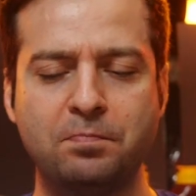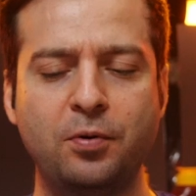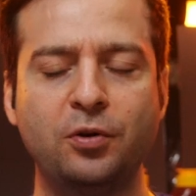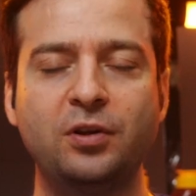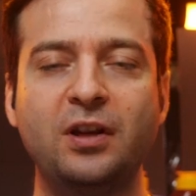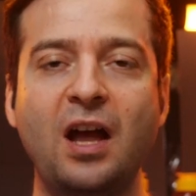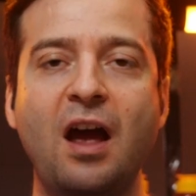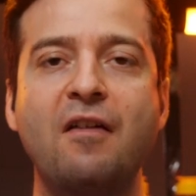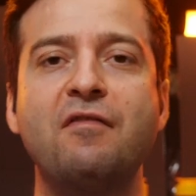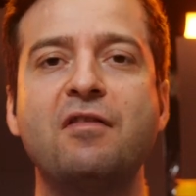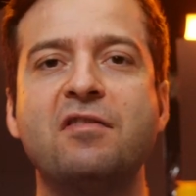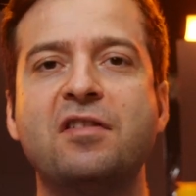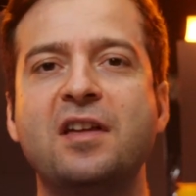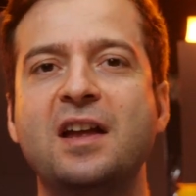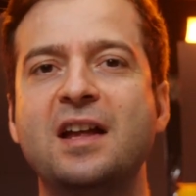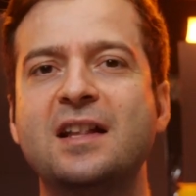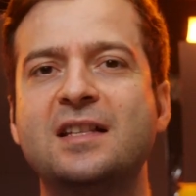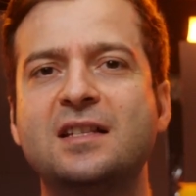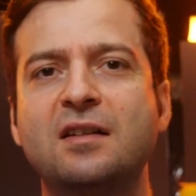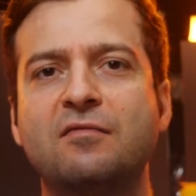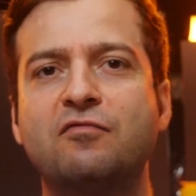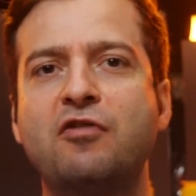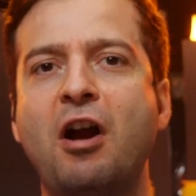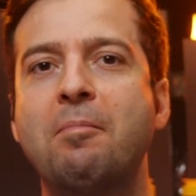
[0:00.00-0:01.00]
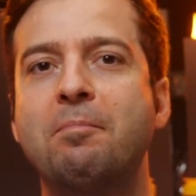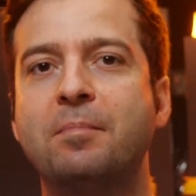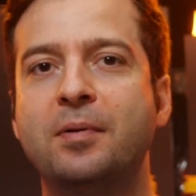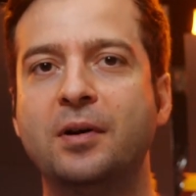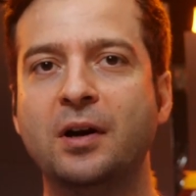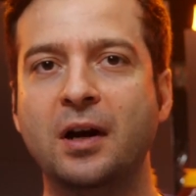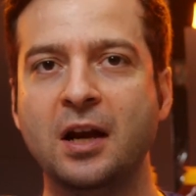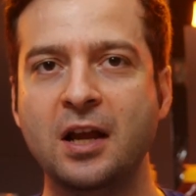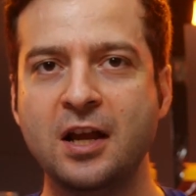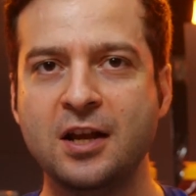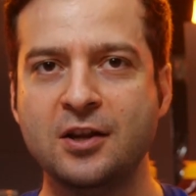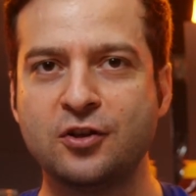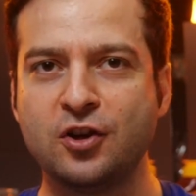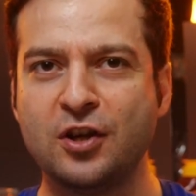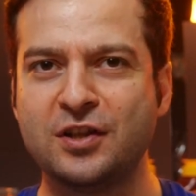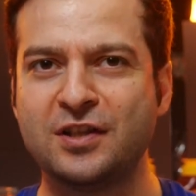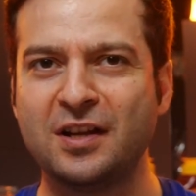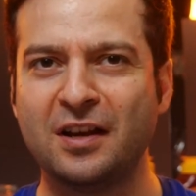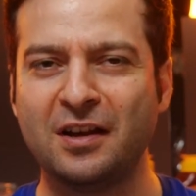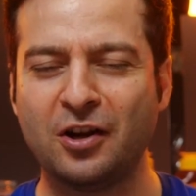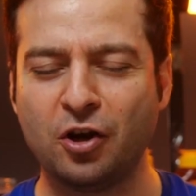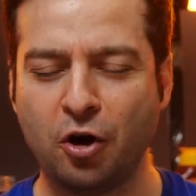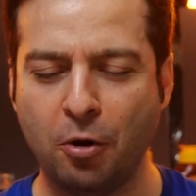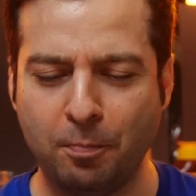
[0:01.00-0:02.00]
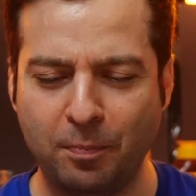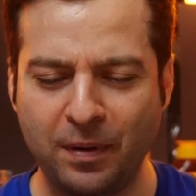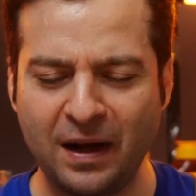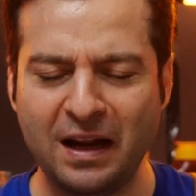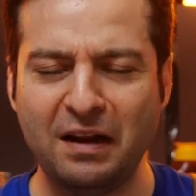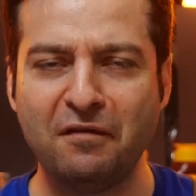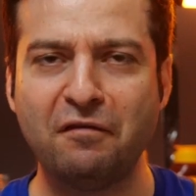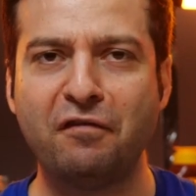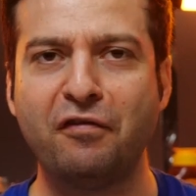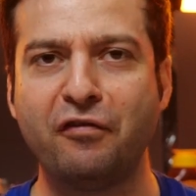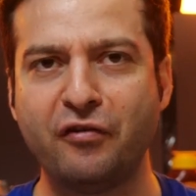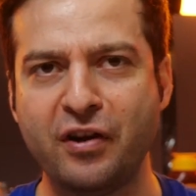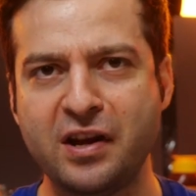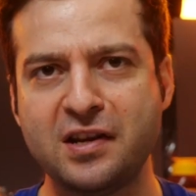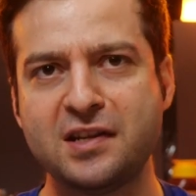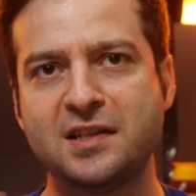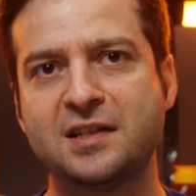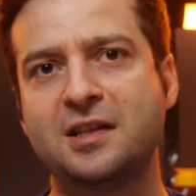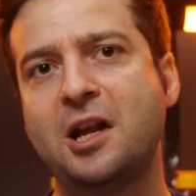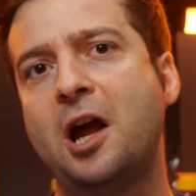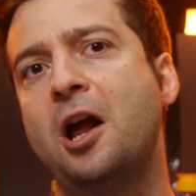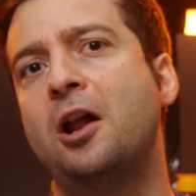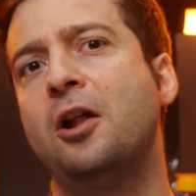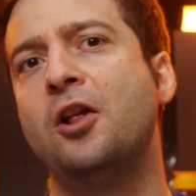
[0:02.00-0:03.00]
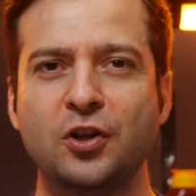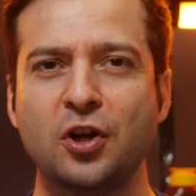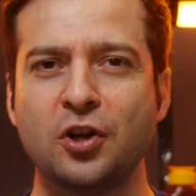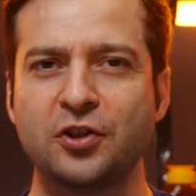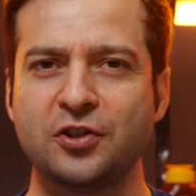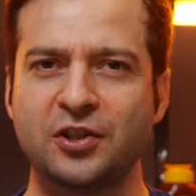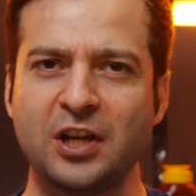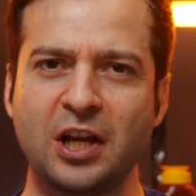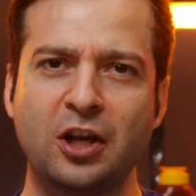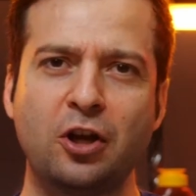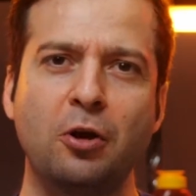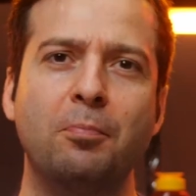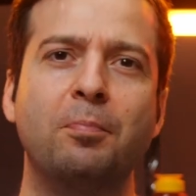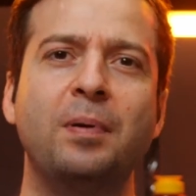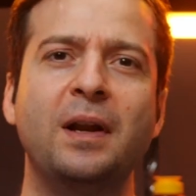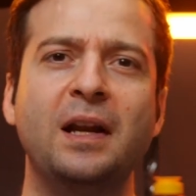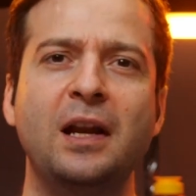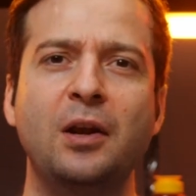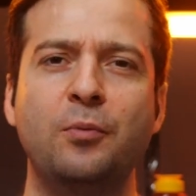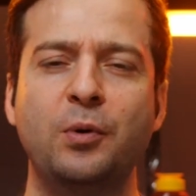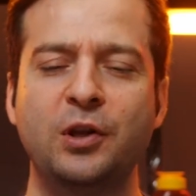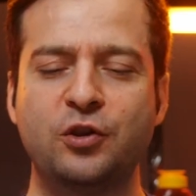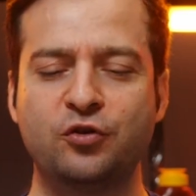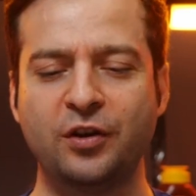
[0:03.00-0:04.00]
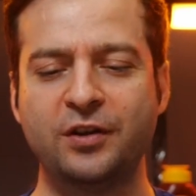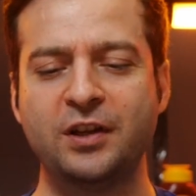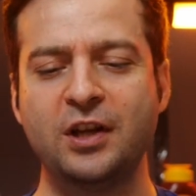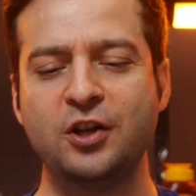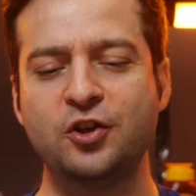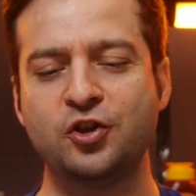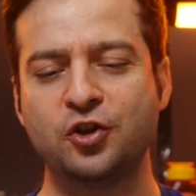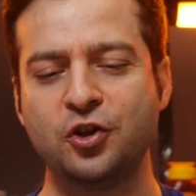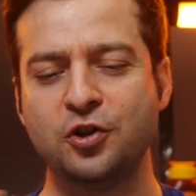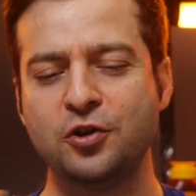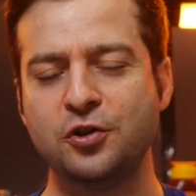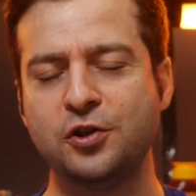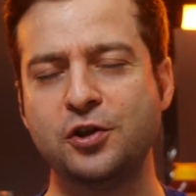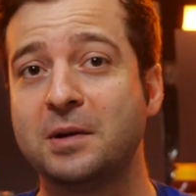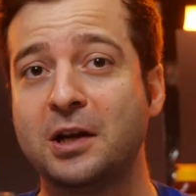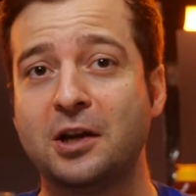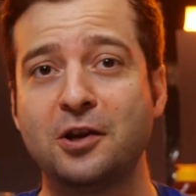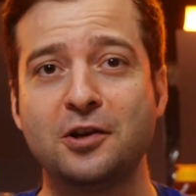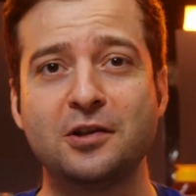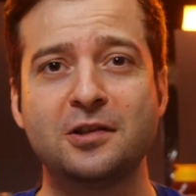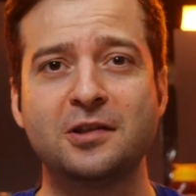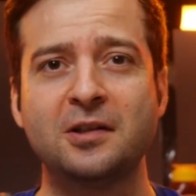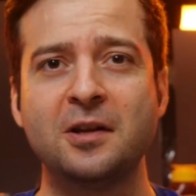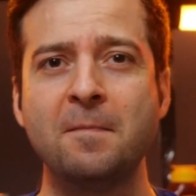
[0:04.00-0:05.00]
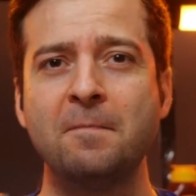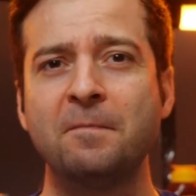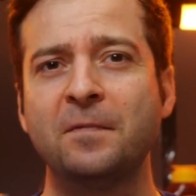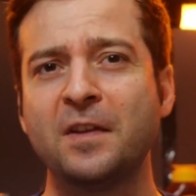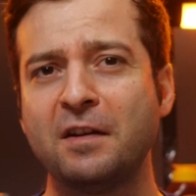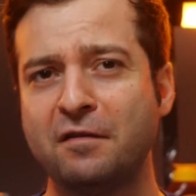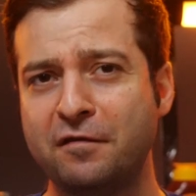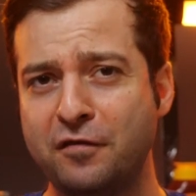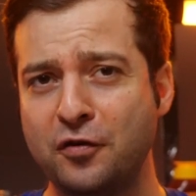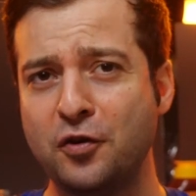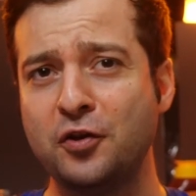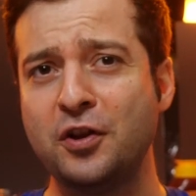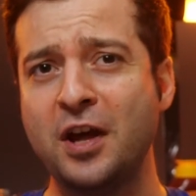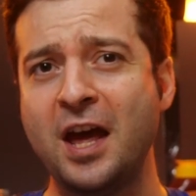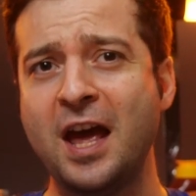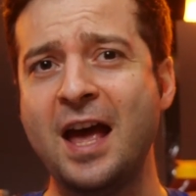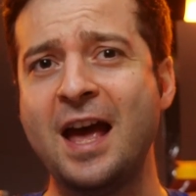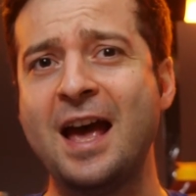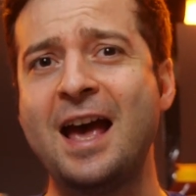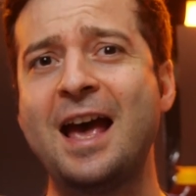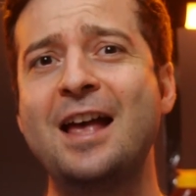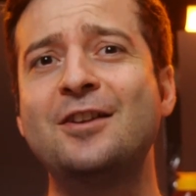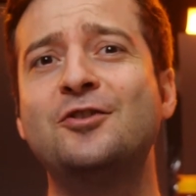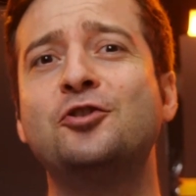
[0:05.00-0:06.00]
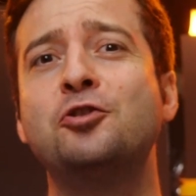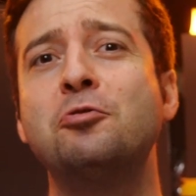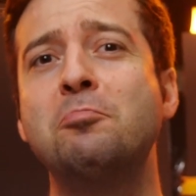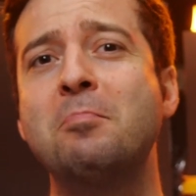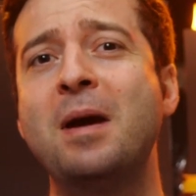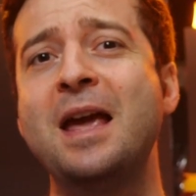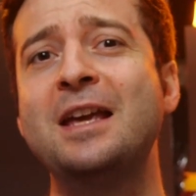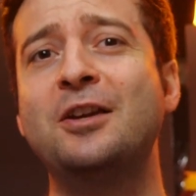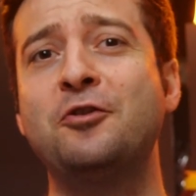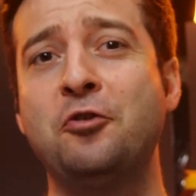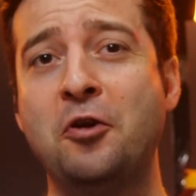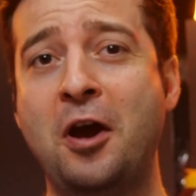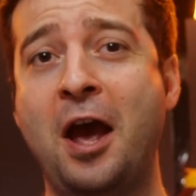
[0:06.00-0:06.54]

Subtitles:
put everything, it's a wrapper. So it's a complete freestyle. You don't stick completely with traditions because food has to make you